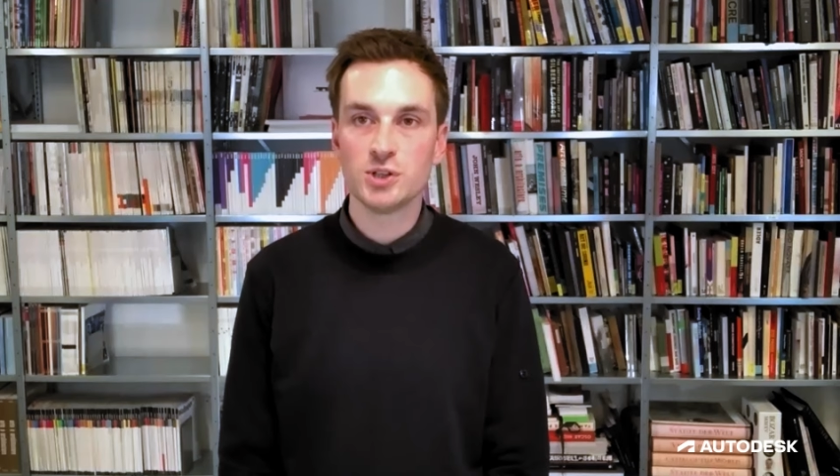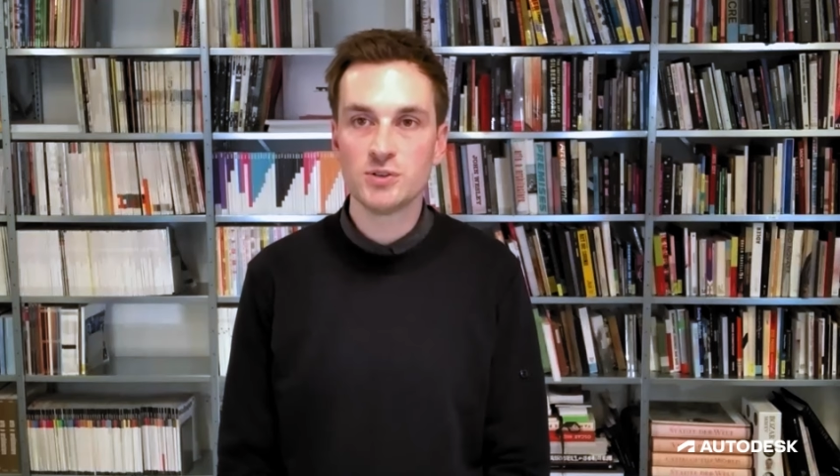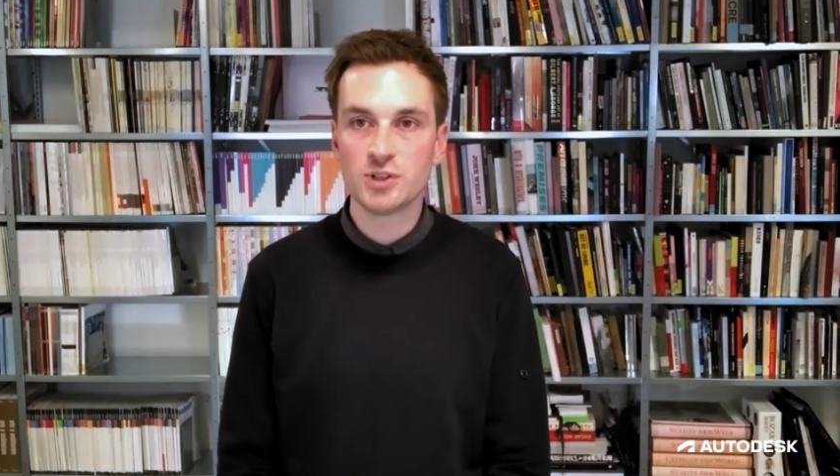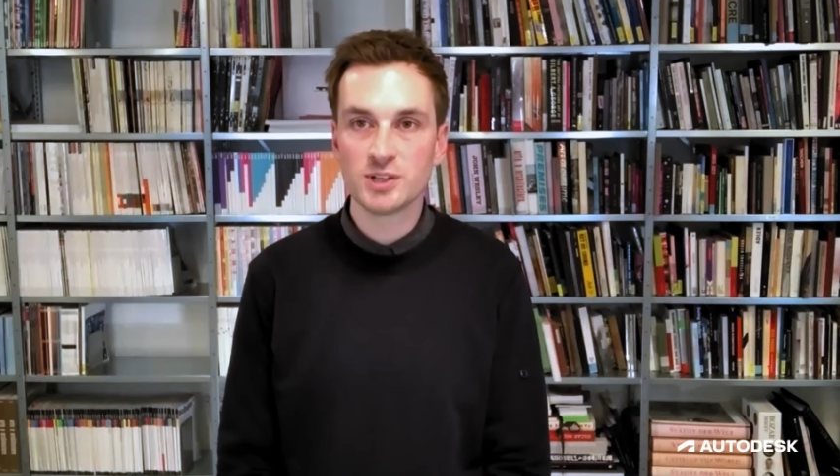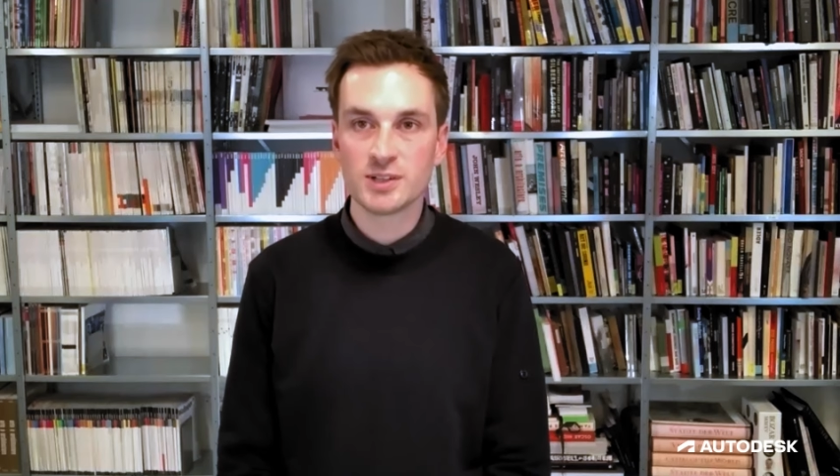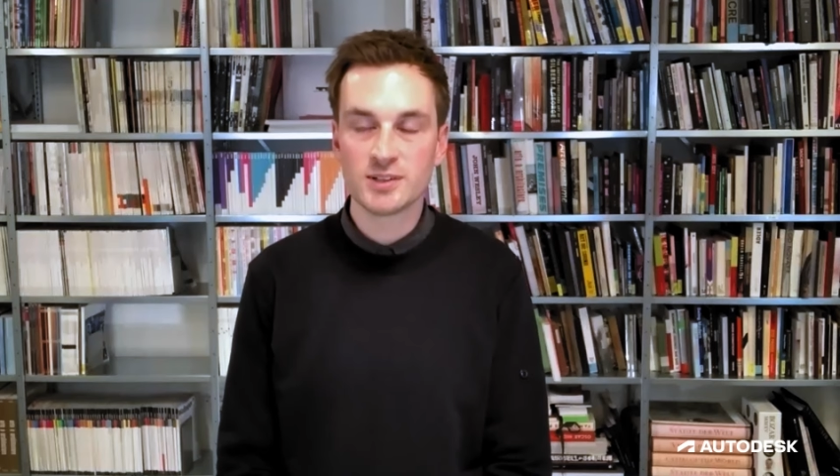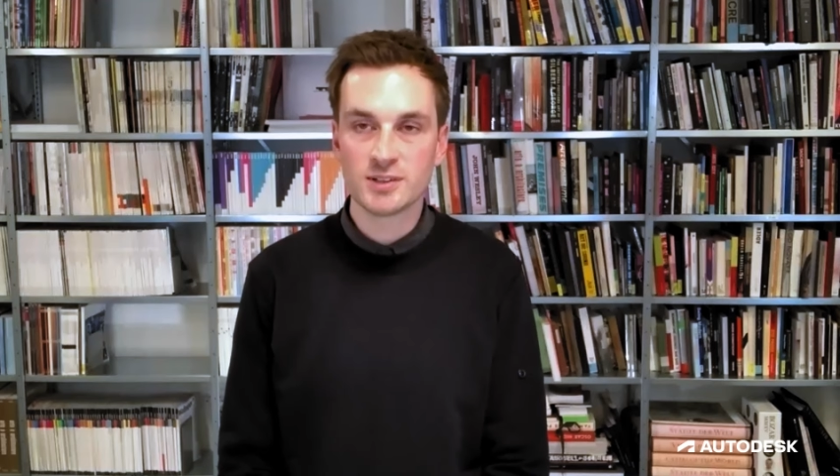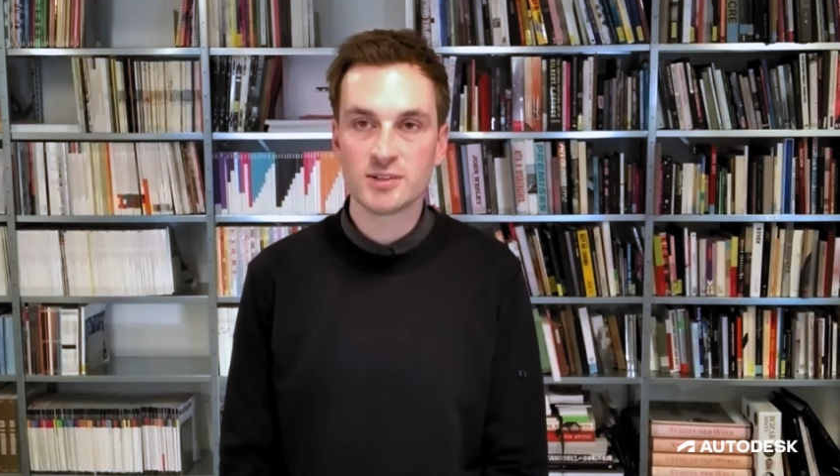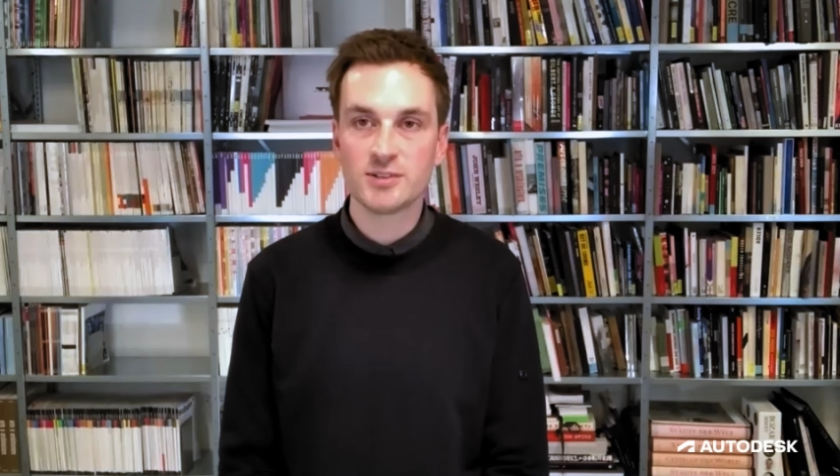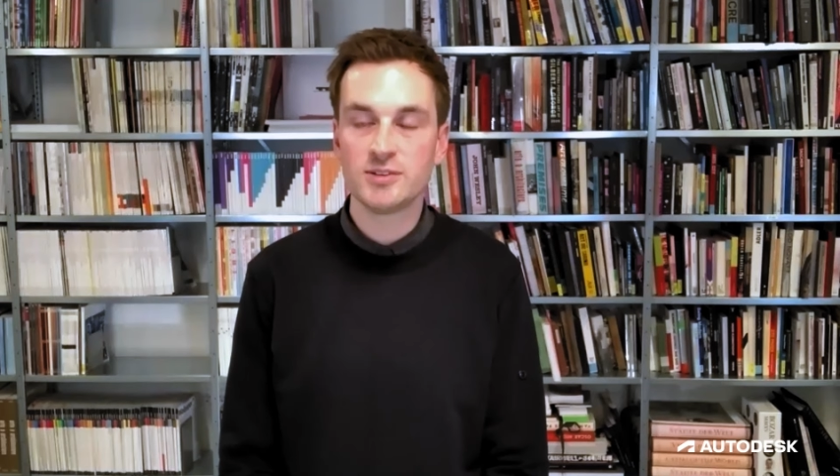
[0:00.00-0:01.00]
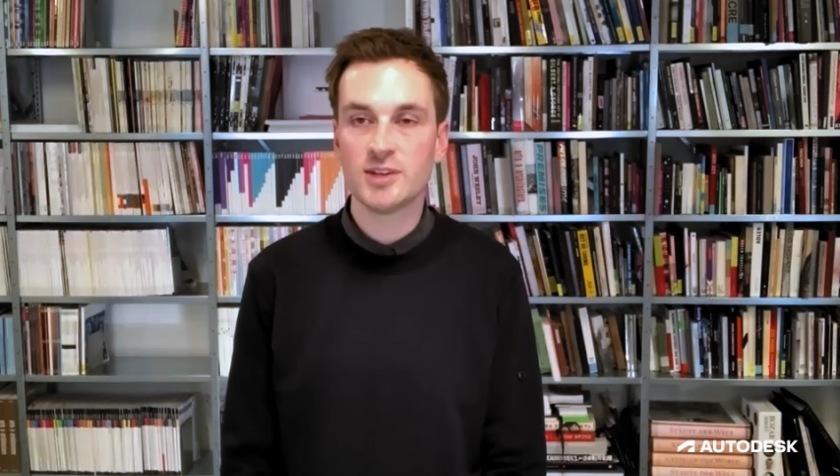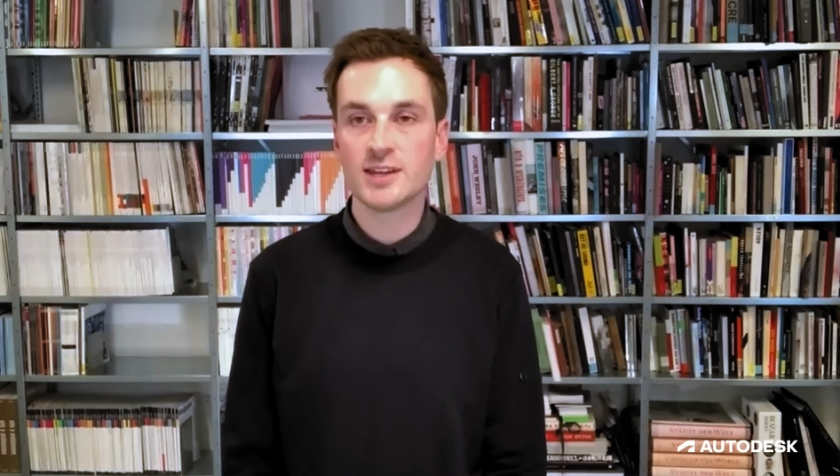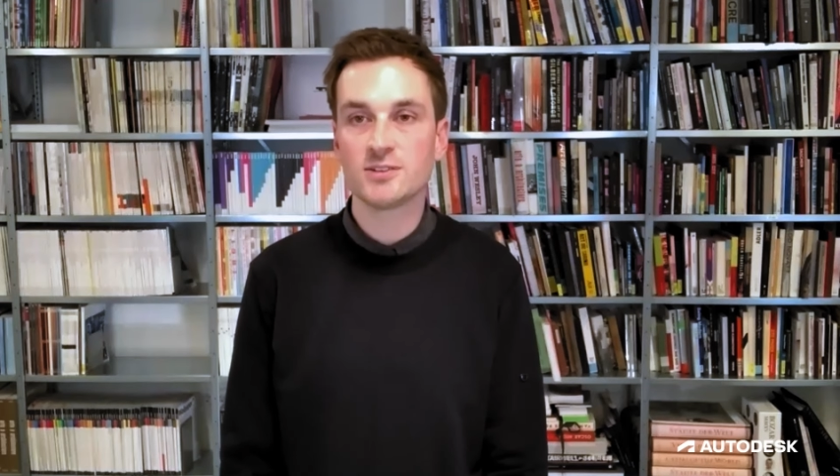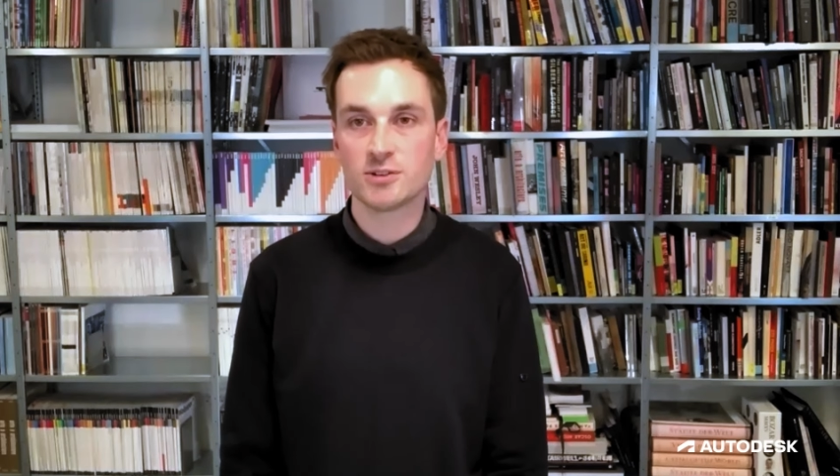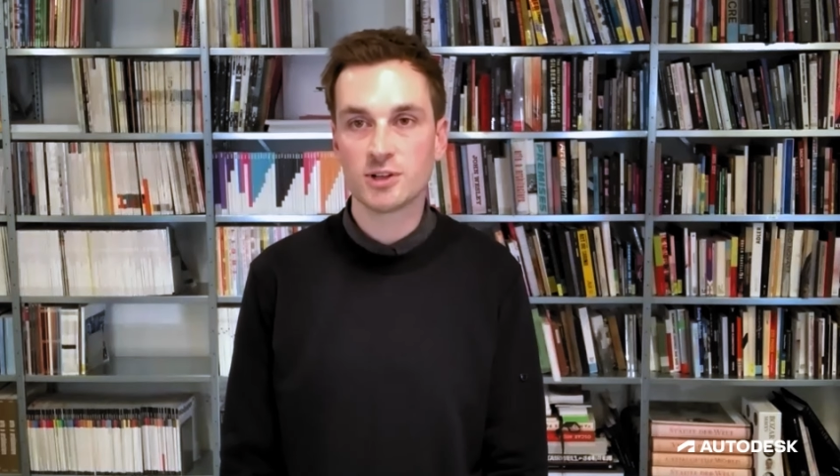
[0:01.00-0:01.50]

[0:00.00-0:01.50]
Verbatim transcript: using data